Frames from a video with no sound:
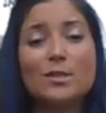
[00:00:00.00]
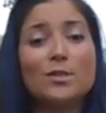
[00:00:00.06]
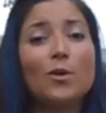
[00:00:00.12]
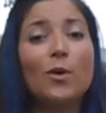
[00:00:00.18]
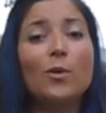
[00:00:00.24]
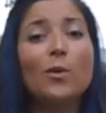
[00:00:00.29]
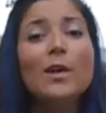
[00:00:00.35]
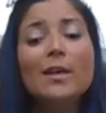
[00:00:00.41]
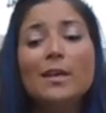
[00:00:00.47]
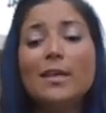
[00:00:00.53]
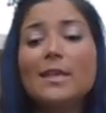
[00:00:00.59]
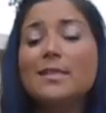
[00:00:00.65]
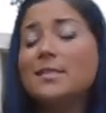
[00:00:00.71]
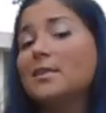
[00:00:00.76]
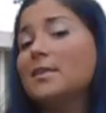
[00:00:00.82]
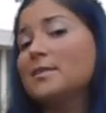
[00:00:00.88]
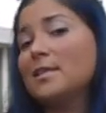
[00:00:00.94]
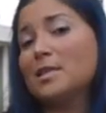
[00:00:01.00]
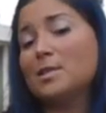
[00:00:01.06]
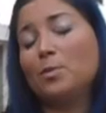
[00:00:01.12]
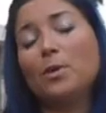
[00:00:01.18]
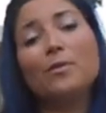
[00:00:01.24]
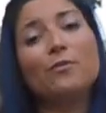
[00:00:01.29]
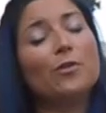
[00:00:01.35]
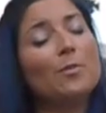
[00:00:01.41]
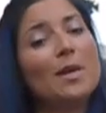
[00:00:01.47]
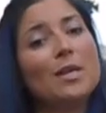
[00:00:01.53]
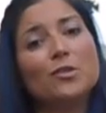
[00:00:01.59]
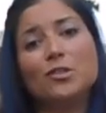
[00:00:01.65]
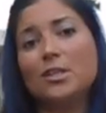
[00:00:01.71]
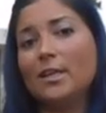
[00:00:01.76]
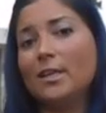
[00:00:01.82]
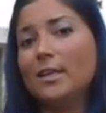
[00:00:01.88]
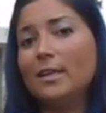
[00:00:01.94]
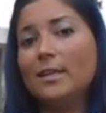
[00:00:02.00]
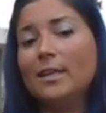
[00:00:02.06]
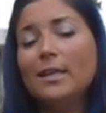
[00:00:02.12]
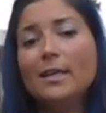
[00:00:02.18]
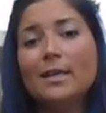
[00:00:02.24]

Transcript: So easily accessible information,